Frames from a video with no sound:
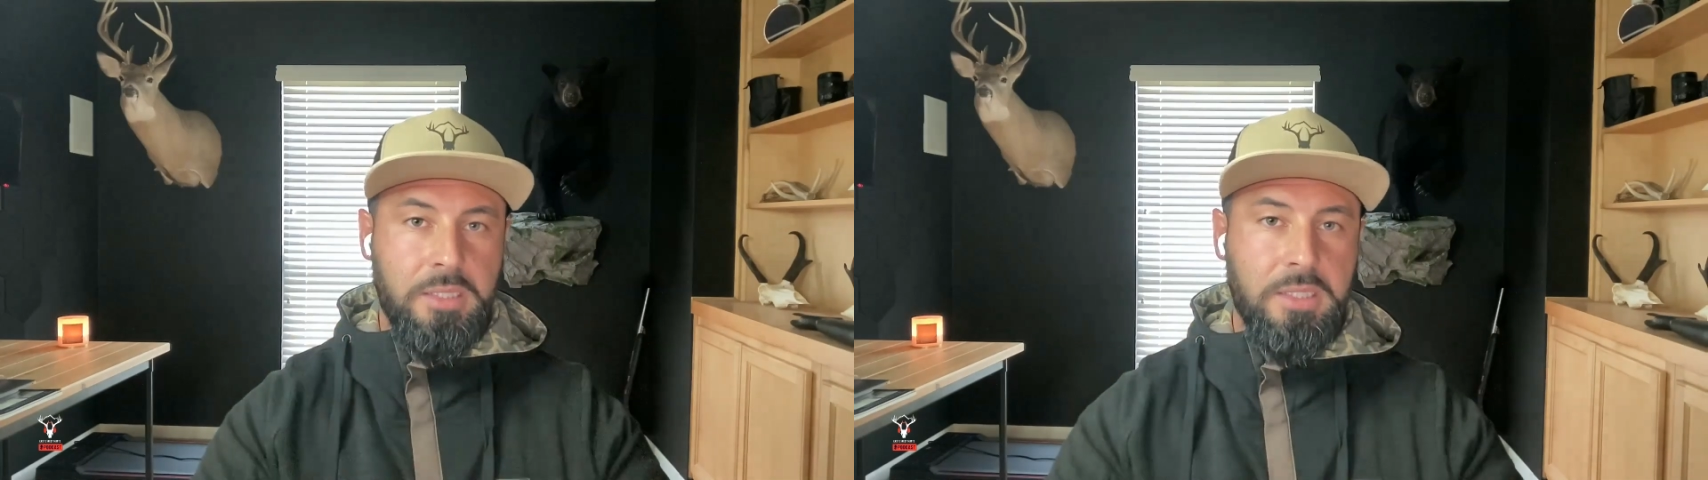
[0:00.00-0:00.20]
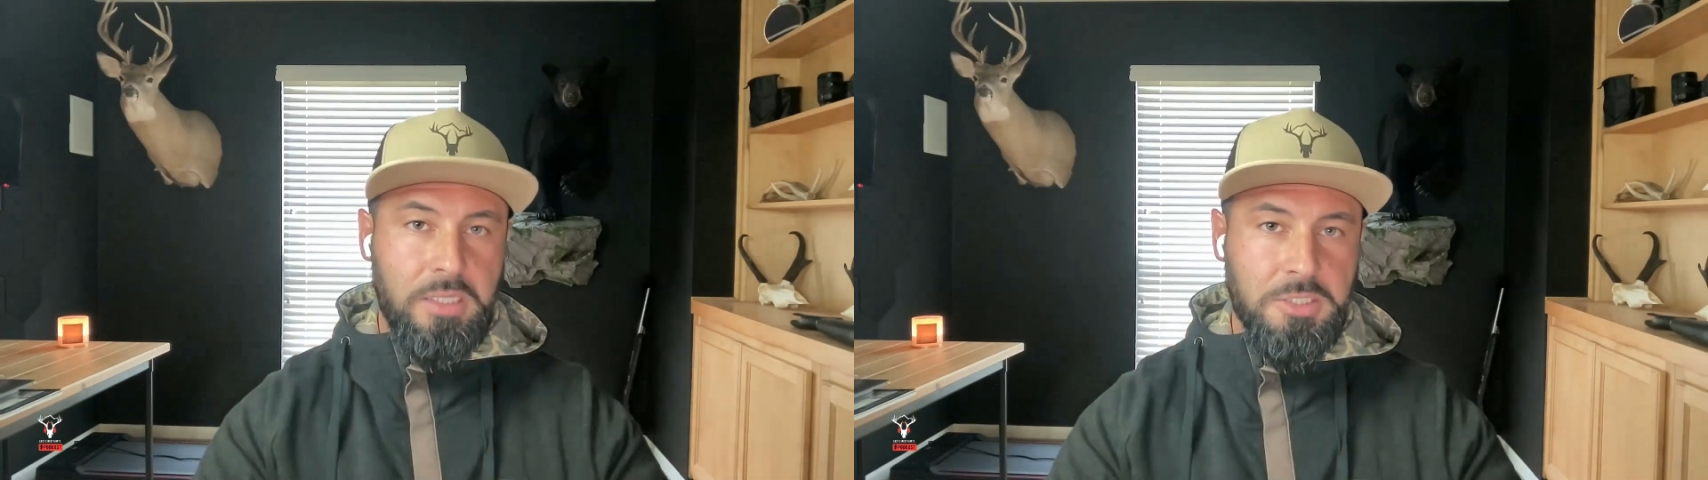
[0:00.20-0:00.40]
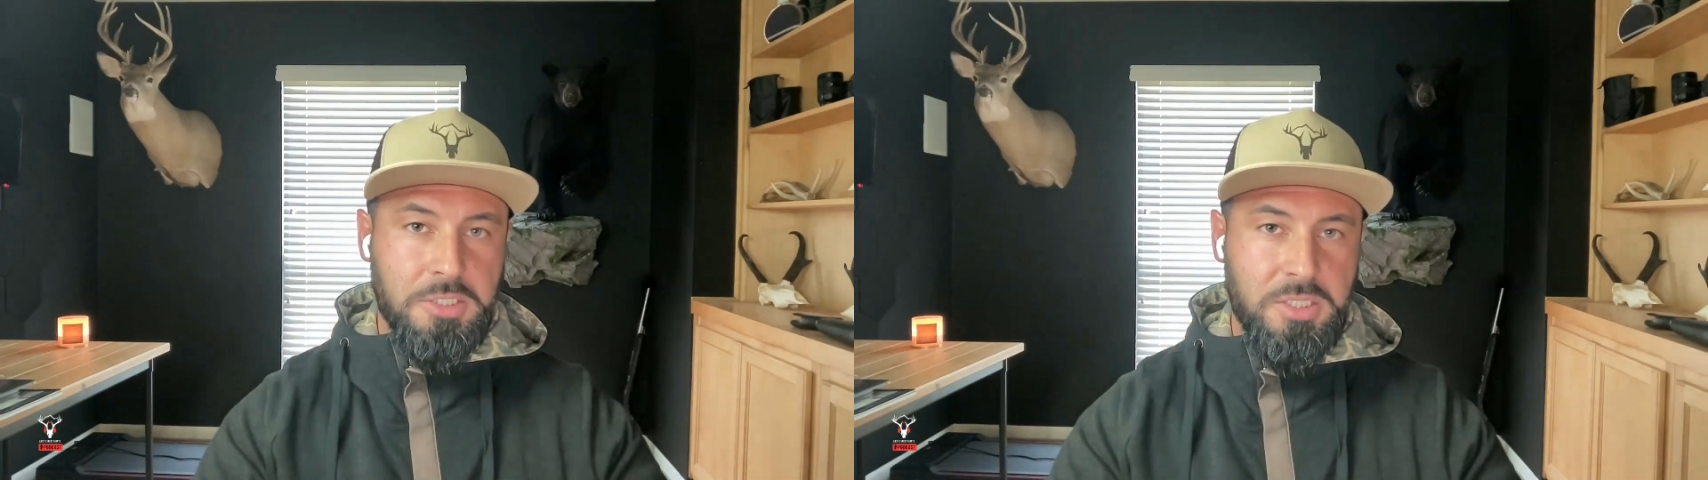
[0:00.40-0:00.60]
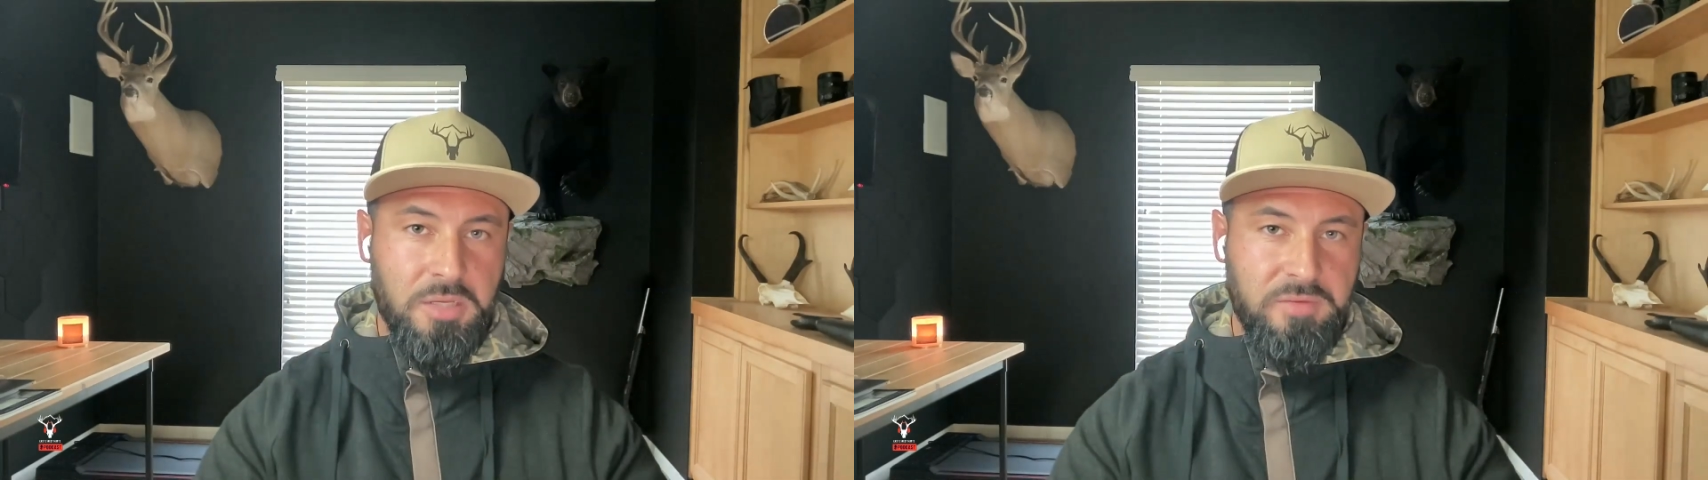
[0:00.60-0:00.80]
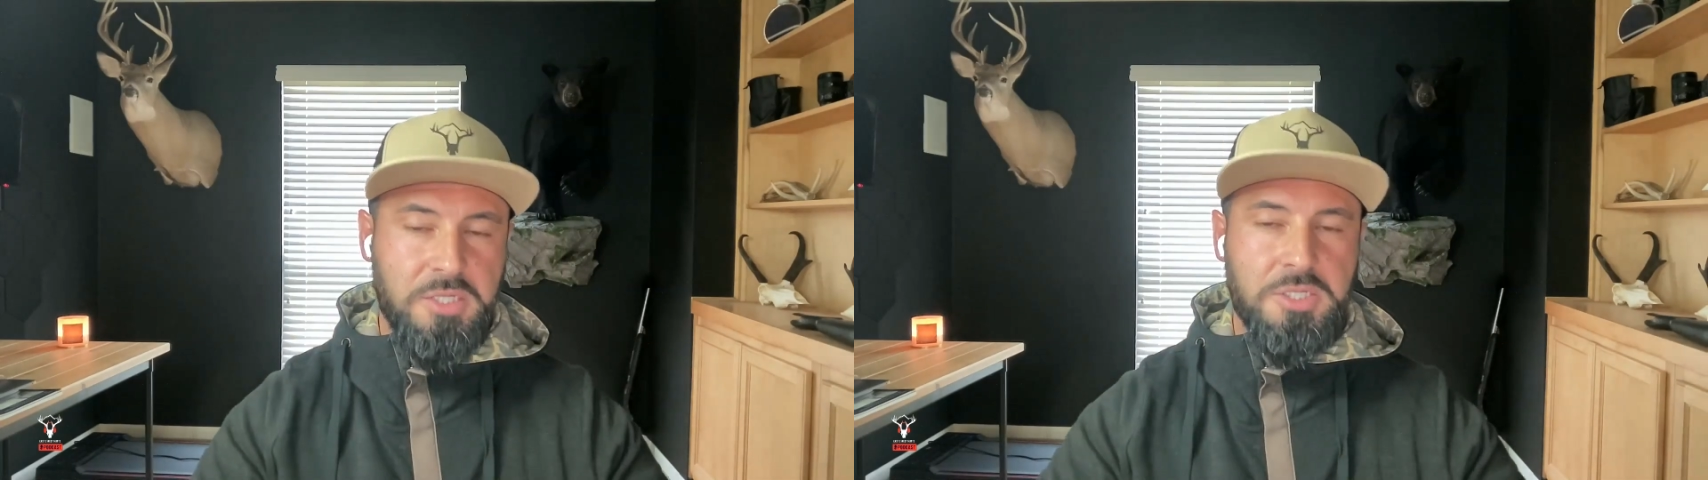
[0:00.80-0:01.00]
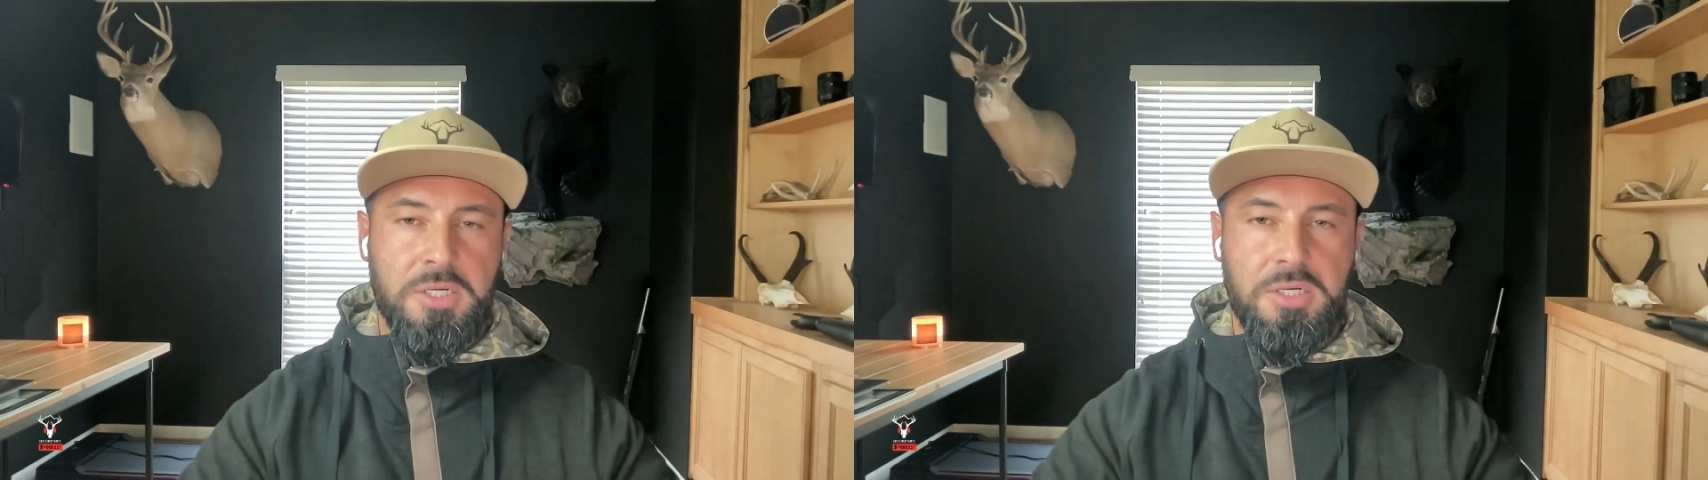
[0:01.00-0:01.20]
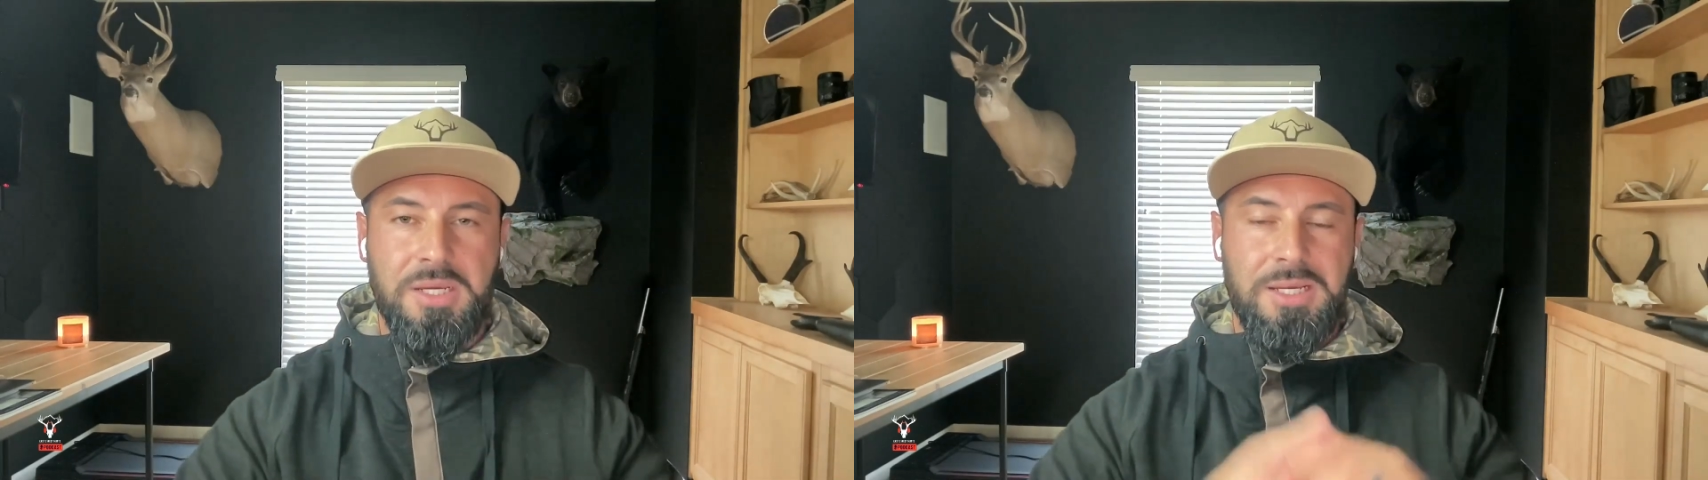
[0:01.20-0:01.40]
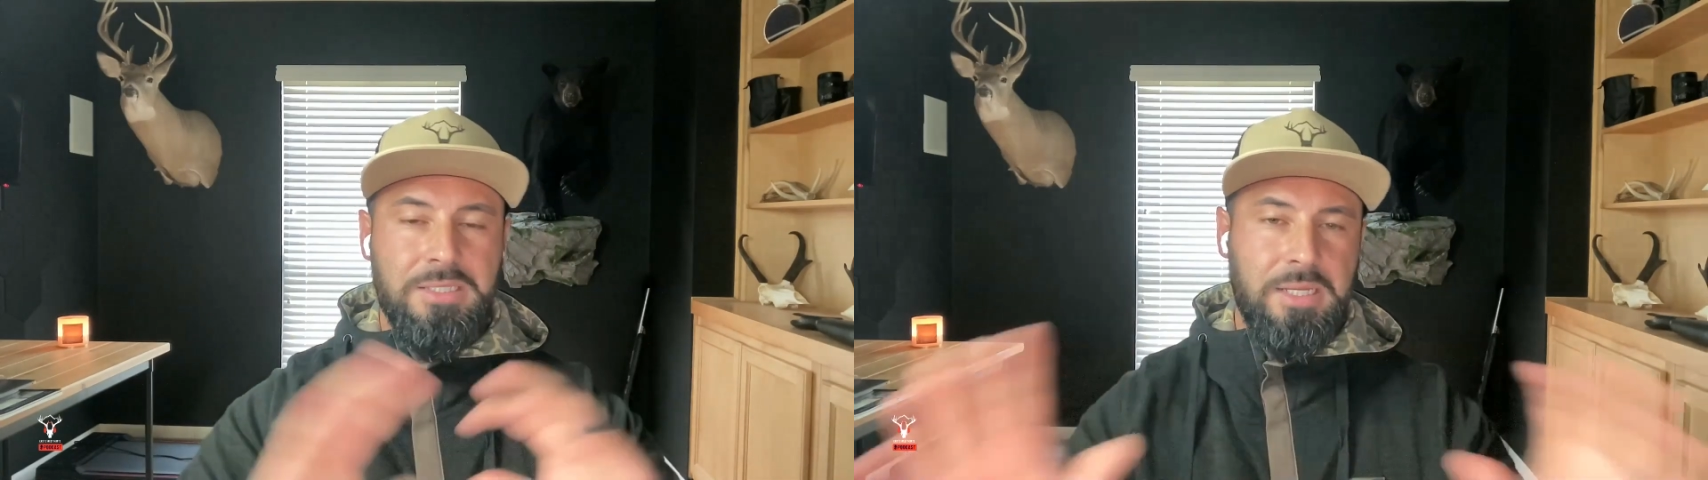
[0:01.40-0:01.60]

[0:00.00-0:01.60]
and then get yourself injured.